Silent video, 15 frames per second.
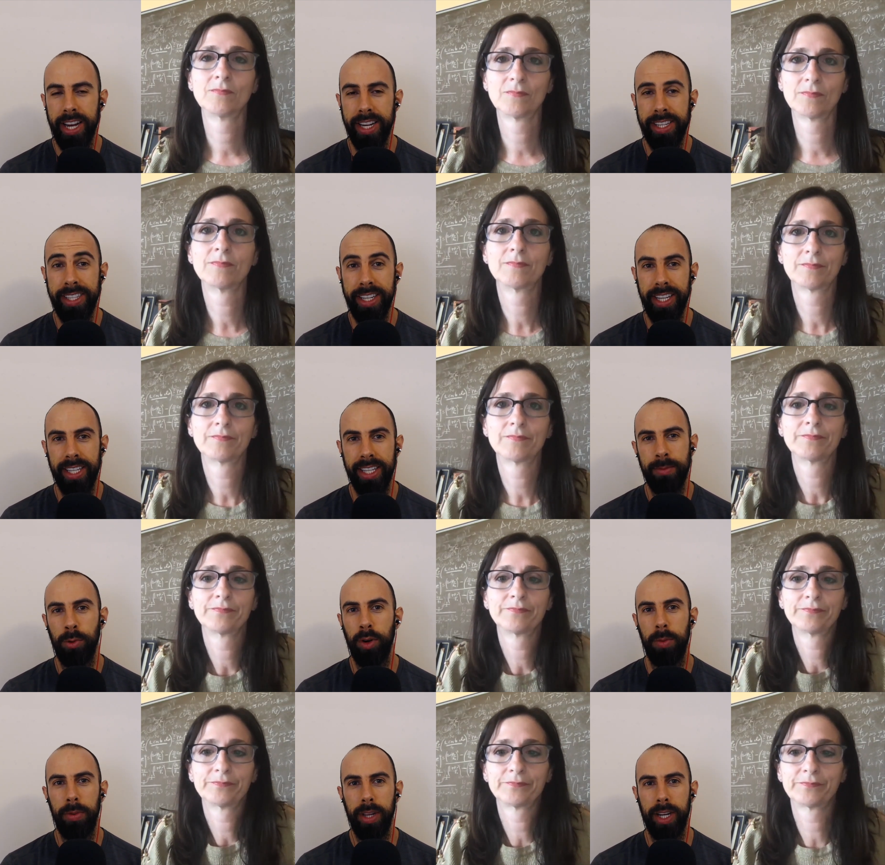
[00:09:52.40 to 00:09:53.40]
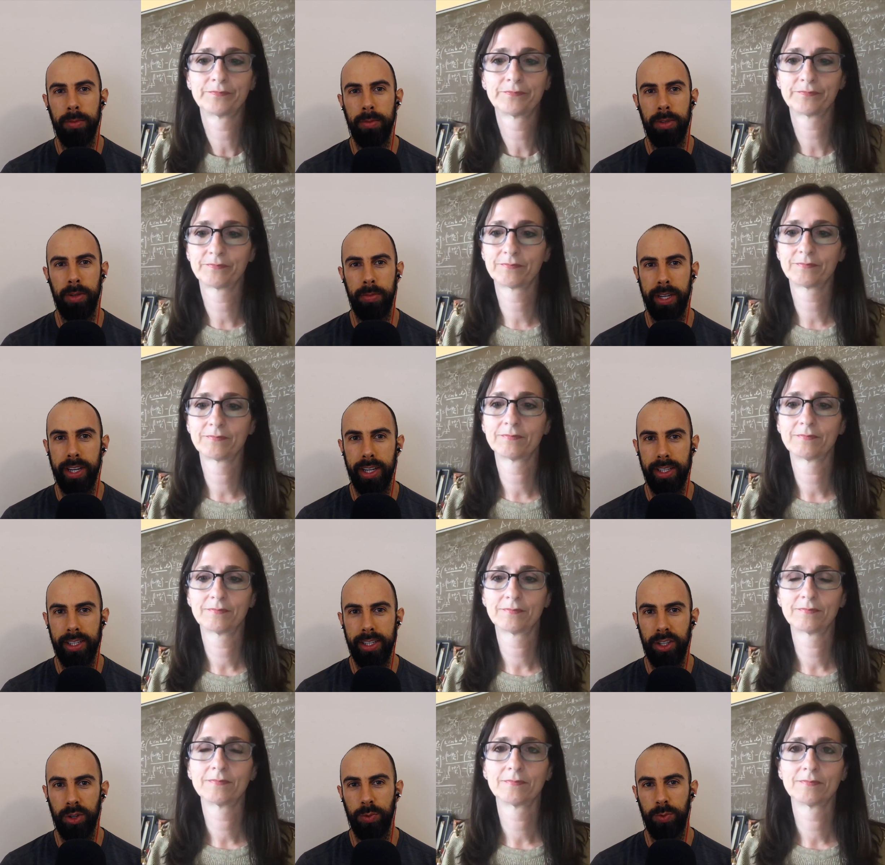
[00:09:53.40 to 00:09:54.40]
Speaker 1: and C, it's more applicable because
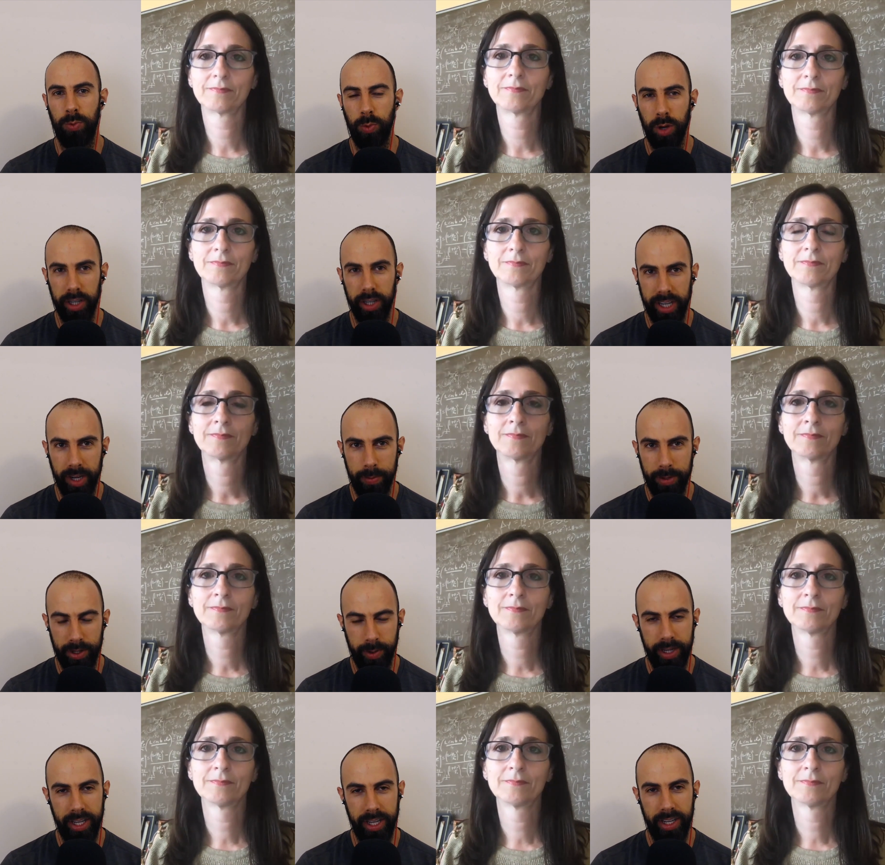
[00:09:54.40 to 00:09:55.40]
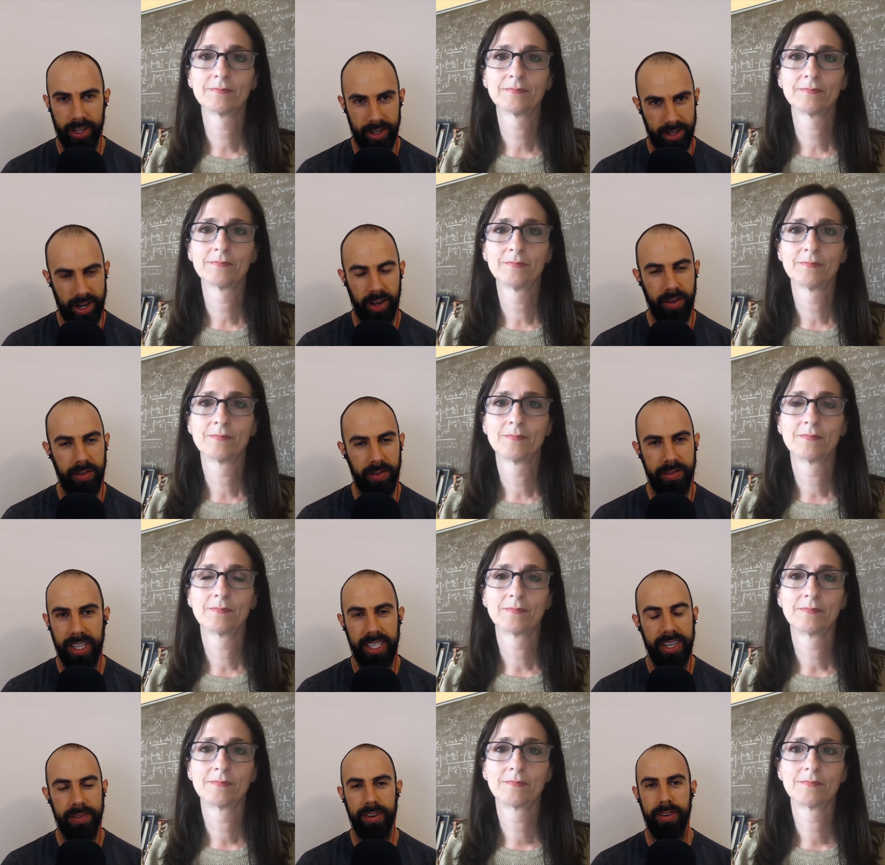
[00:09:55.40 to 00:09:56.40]
you're working between all of these
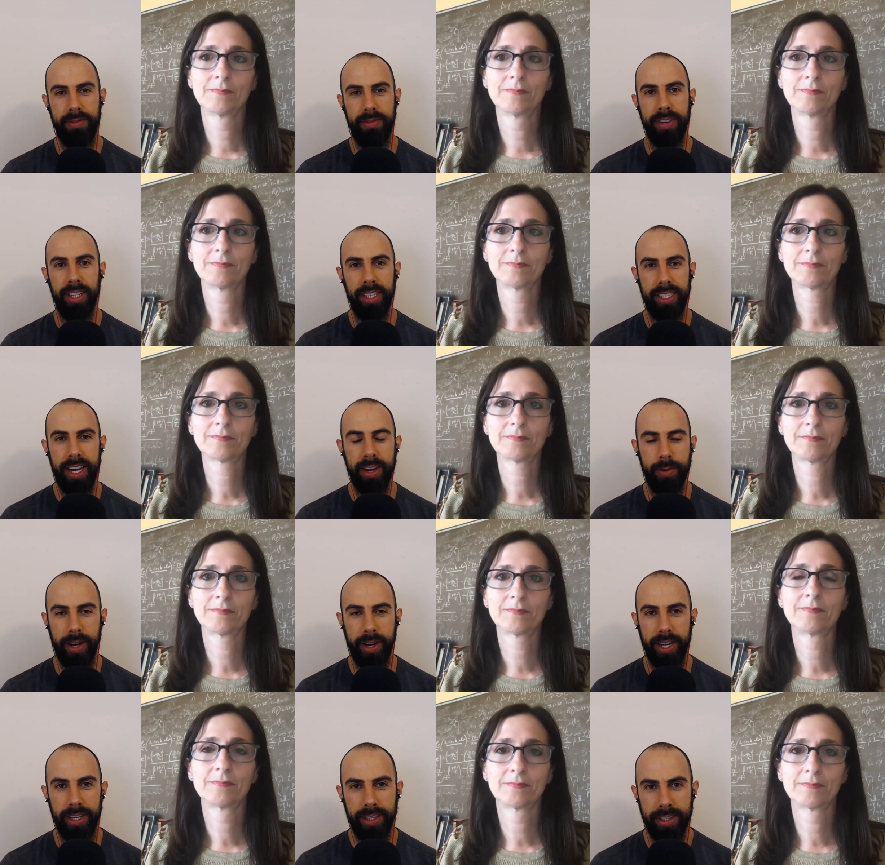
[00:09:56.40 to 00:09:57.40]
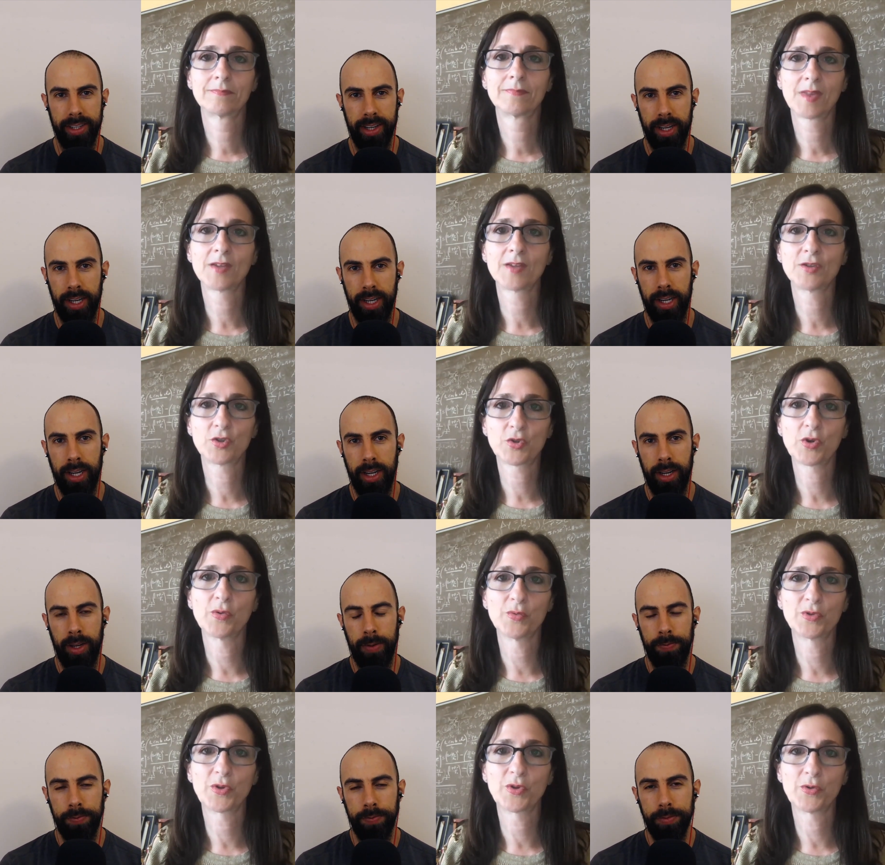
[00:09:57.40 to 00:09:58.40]
different fields, anyways.
Speaker 2: That's
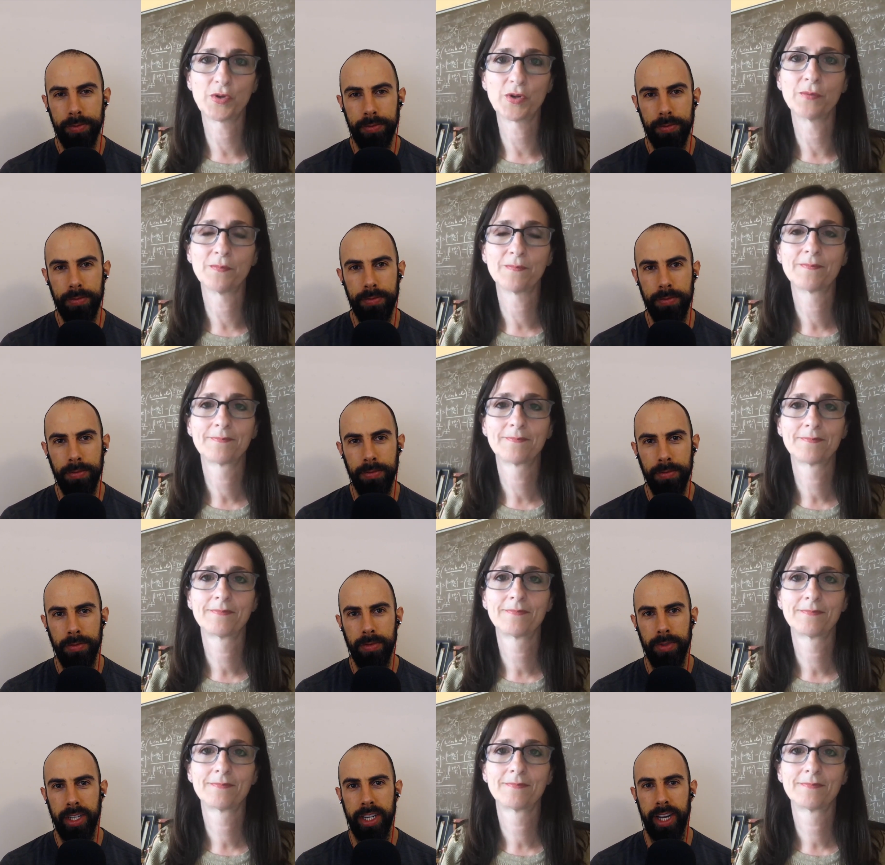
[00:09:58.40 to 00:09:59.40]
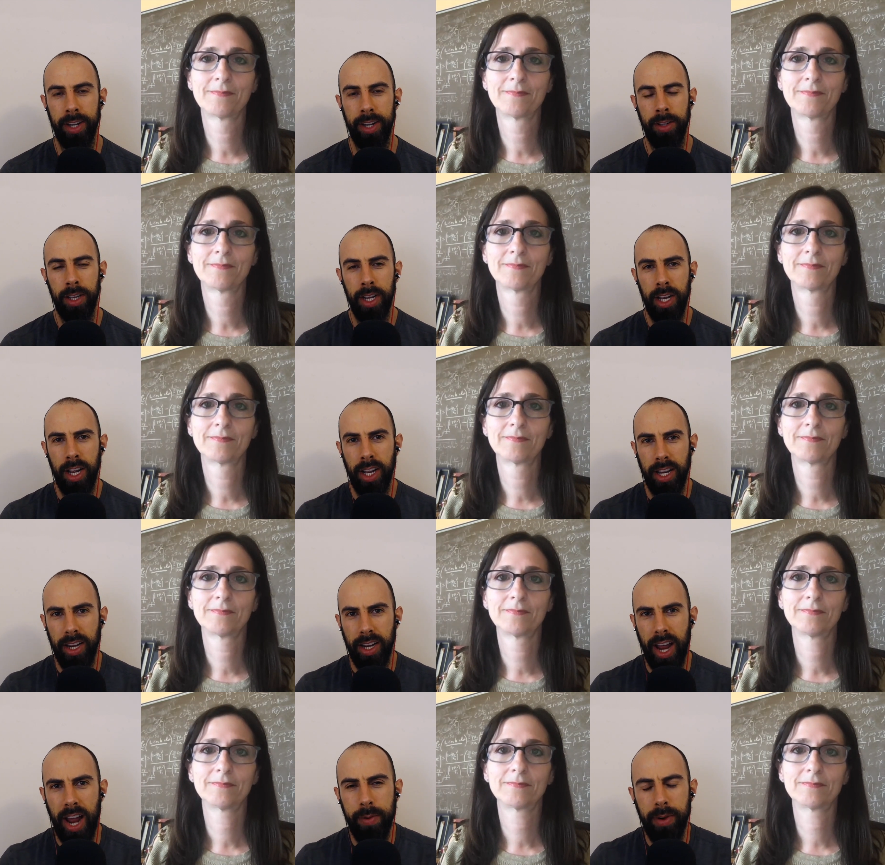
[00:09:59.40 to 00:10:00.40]
true. So true.
Speaker 1: Yeah.
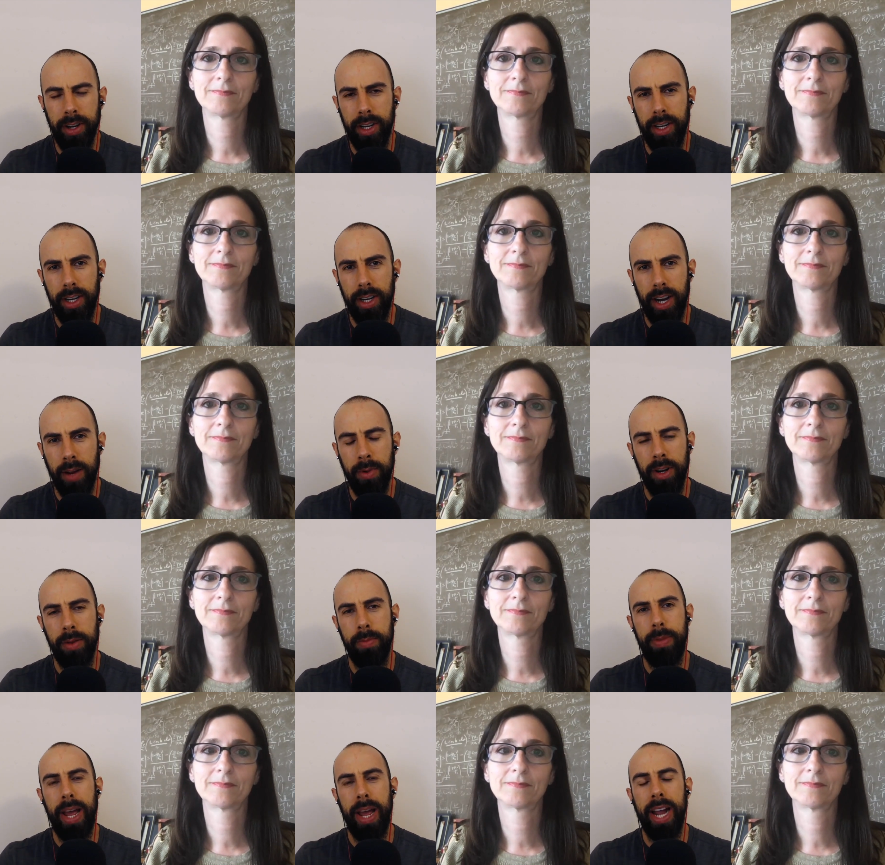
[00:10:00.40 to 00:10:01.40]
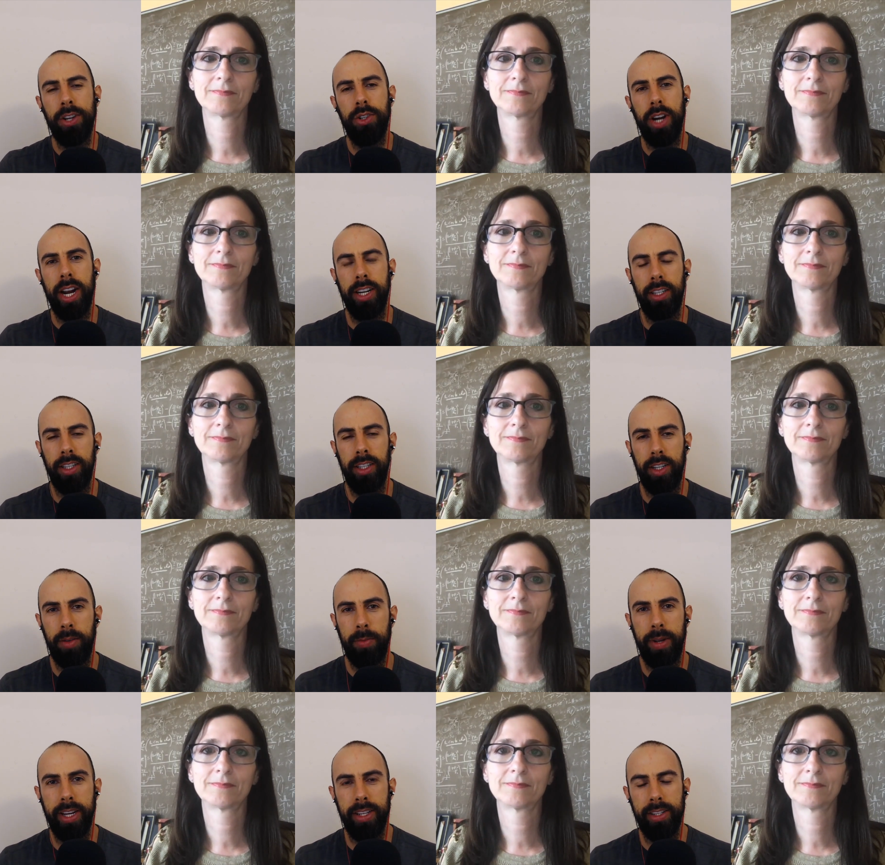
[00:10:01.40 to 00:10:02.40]
I want to I want to backtrack a little
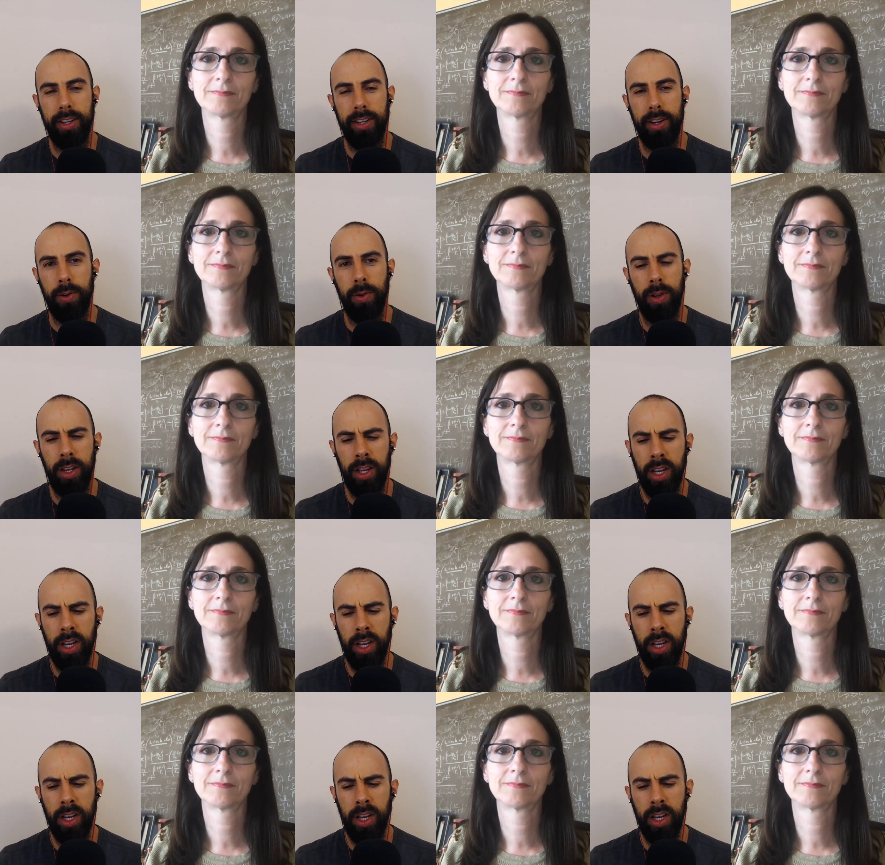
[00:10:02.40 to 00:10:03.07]
bit. So,